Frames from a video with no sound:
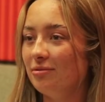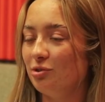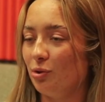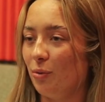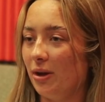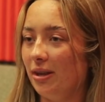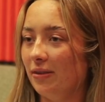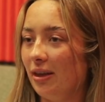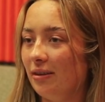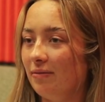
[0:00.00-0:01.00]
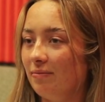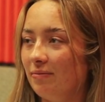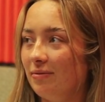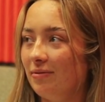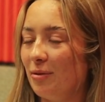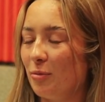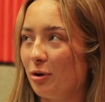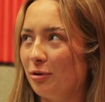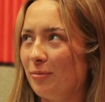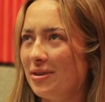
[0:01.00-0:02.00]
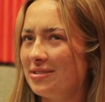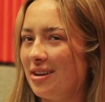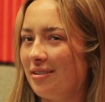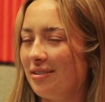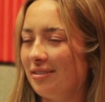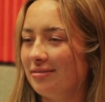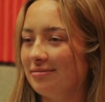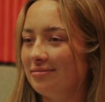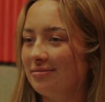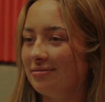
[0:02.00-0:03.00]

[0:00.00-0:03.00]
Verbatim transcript: join, then the more you'll miss out on.